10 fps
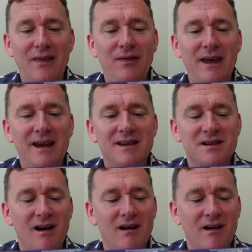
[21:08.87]
these
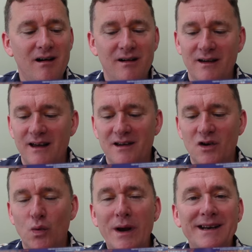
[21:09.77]
are a
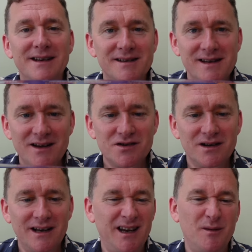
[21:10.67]

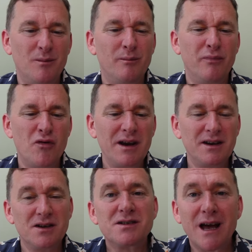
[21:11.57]
quintessentially
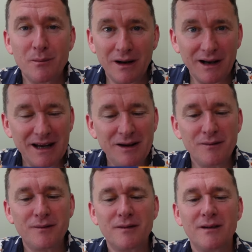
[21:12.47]
British, I believe,
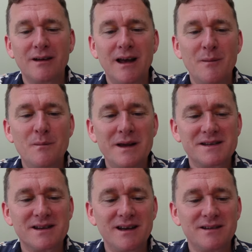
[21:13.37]

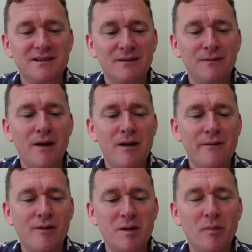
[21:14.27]
biscuit. Very,
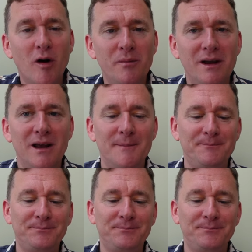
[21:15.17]
very popular.